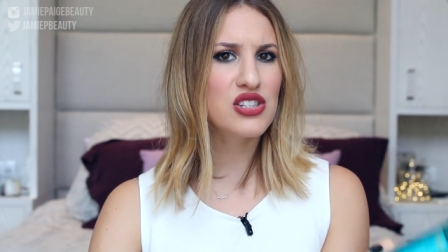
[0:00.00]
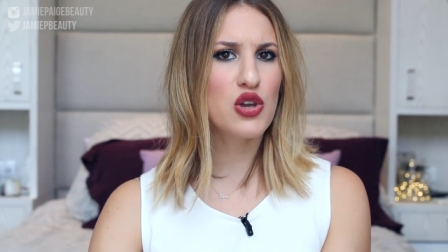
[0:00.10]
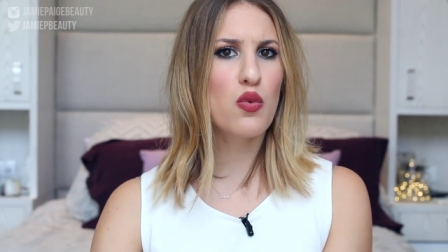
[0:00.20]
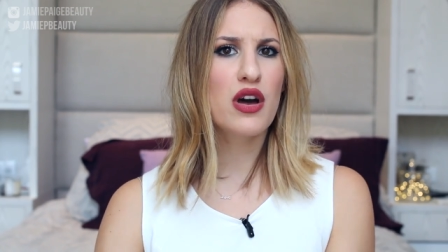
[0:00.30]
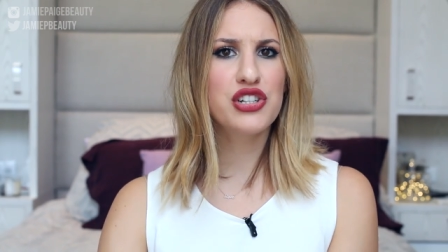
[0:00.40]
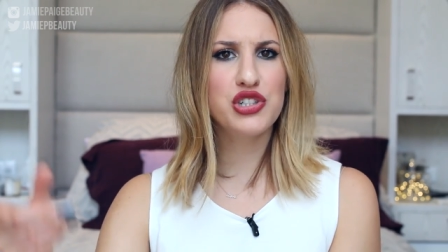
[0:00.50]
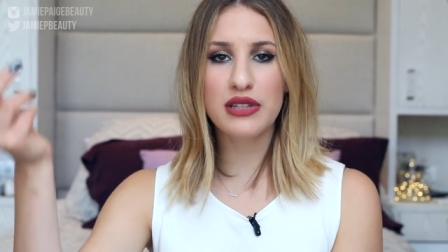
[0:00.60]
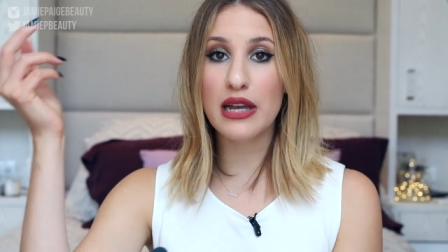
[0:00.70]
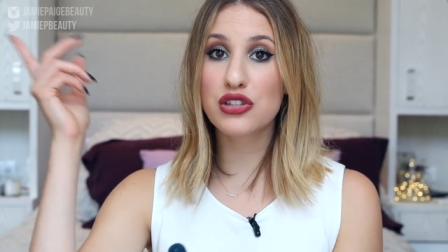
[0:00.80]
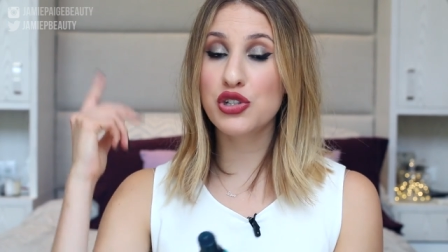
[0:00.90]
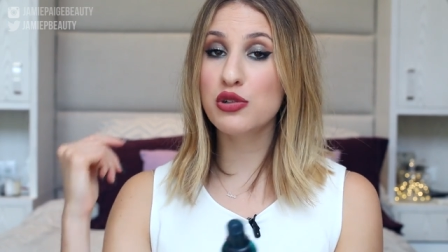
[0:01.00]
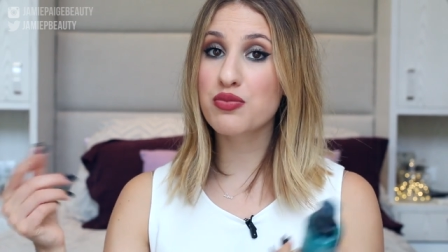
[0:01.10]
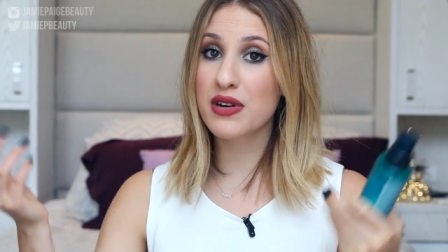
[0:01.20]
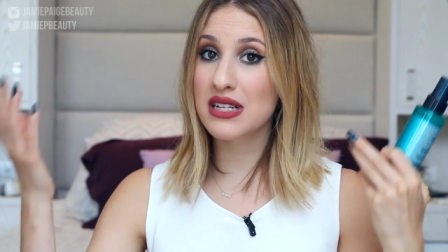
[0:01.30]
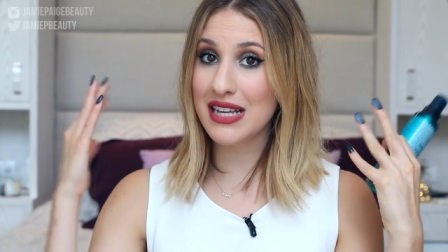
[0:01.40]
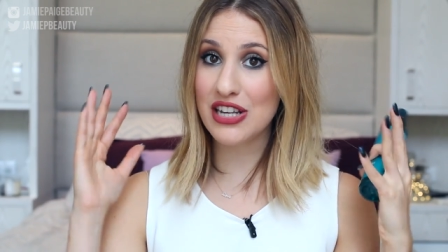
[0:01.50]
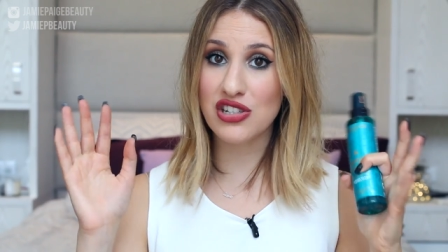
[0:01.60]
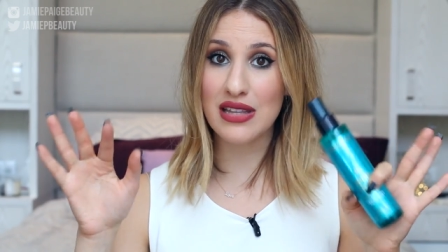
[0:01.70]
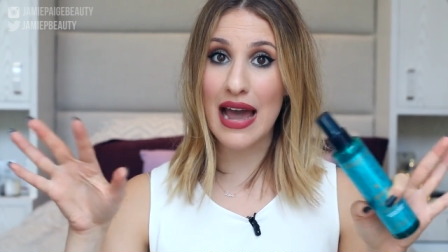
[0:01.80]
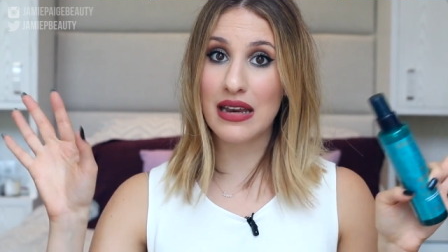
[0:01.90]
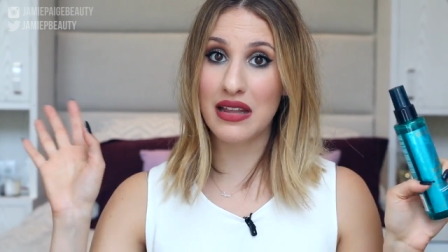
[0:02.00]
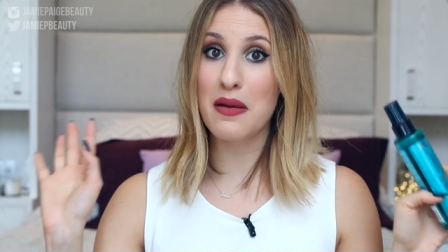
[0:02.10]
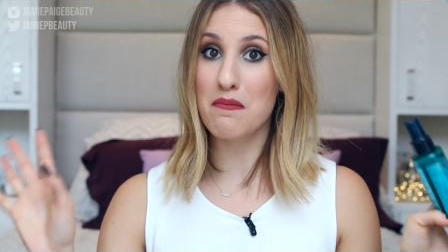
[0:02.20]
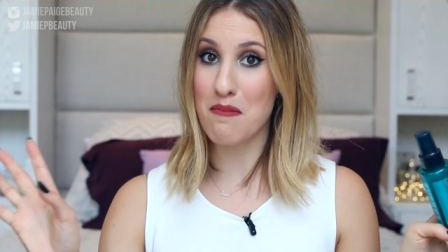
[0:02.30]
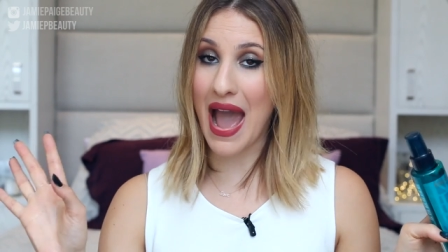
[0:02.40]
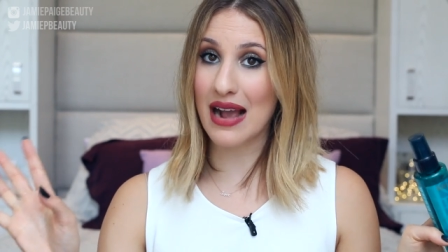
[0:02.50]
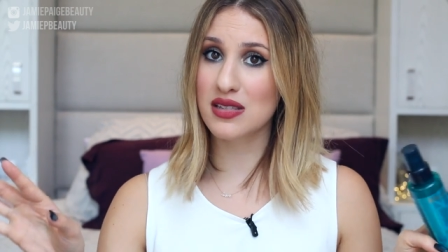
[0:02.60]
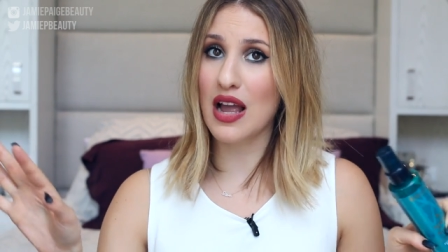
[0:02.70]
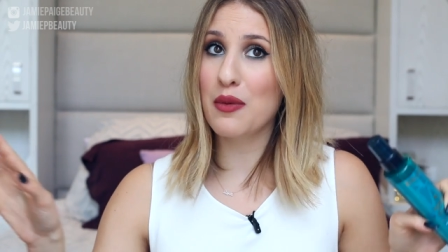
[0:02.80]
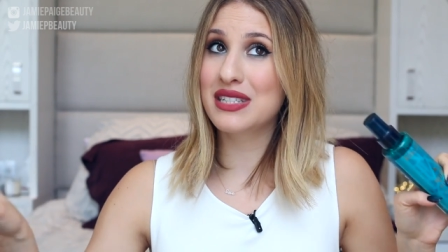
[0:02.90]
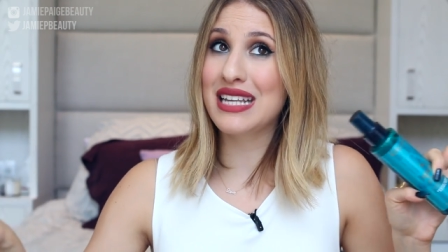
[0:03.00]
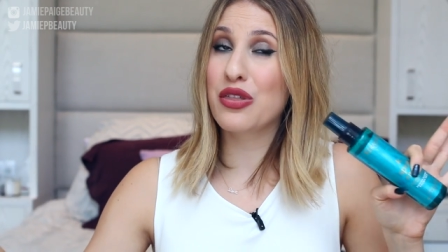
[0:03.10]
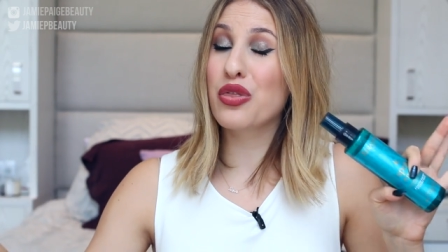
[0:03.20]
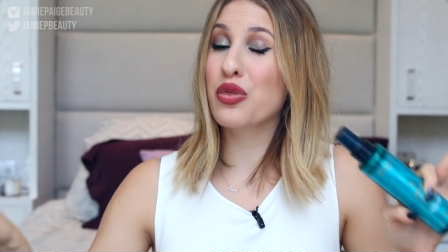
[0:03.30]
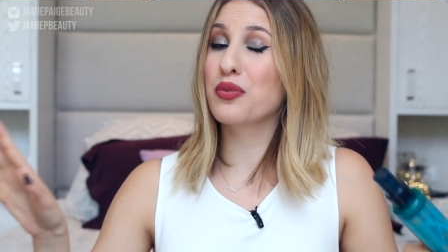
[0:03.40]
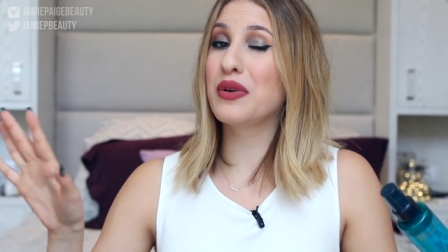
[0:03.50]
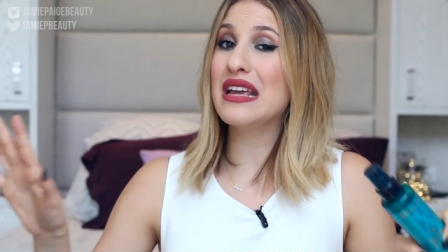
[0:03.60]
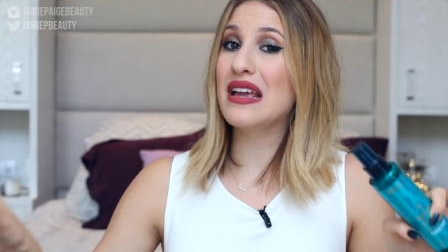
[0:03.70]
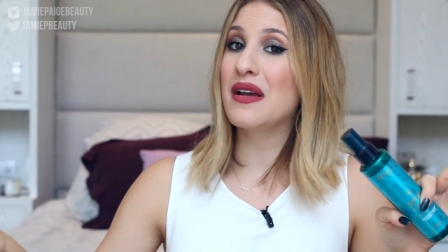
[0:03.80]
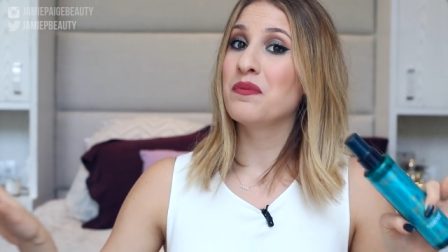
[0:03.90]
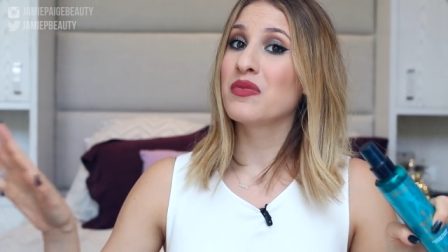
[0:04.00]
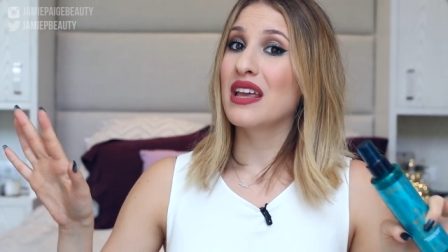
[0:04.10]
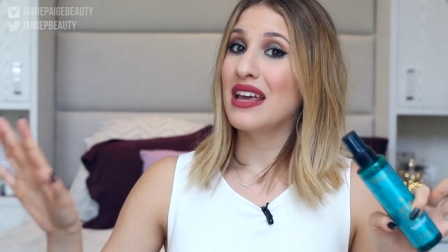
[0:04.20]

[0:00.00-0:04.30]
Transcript: So you wanna do like two sprays each side max. I would say three